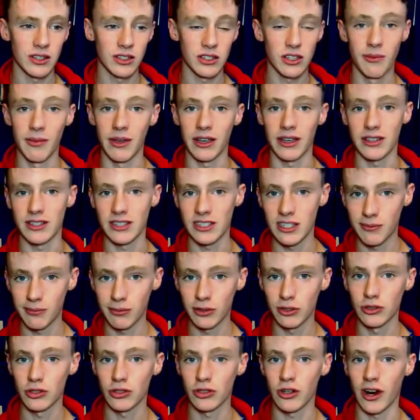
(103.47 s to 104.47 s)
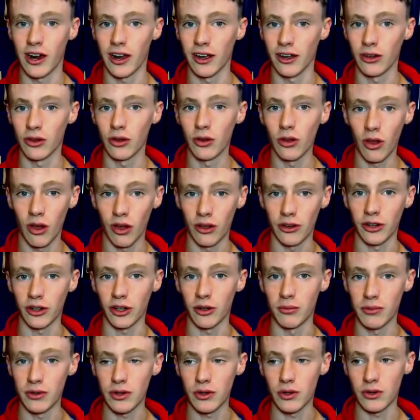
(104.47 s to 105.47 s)
to make a simple triangle on your
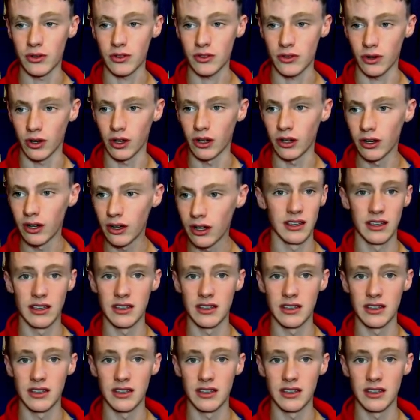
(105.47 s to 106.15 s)
computer screen?